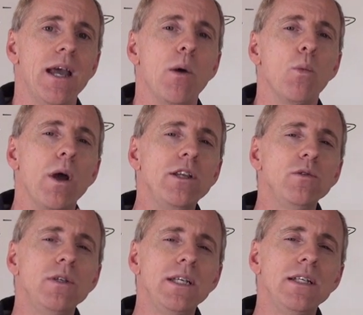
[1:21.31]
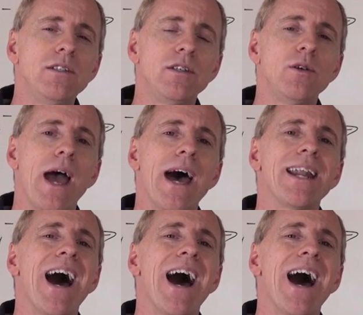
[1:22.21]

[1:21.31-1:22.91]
And when you need to add